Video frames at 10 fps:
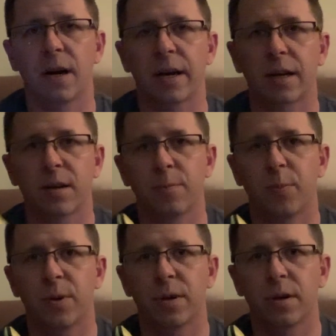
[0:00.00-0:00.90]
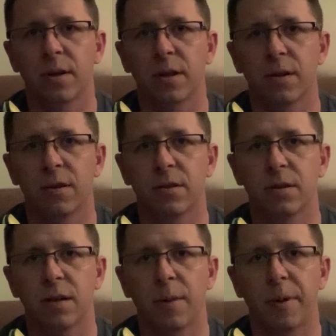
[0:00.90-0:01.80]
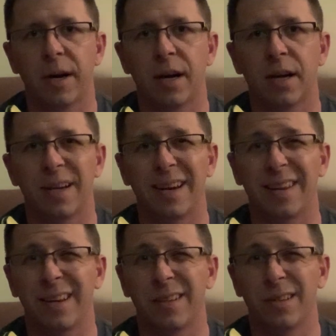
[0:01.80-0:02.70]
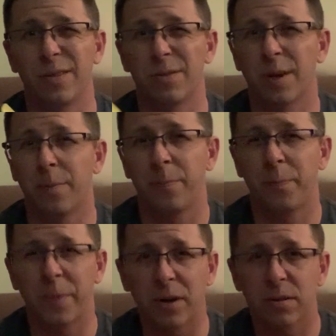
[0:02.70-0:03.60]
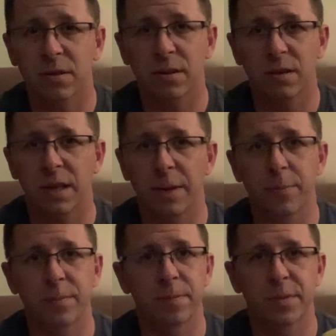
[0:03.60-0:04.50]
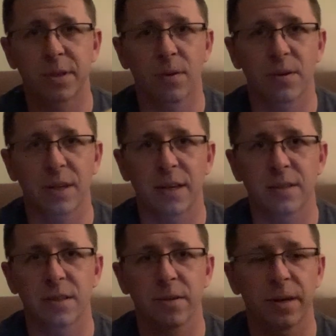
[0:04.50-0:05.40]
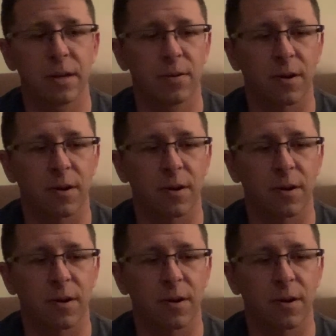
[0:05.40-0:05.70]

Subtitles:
I could put a little nub on and then use a belt clip to hold on to it,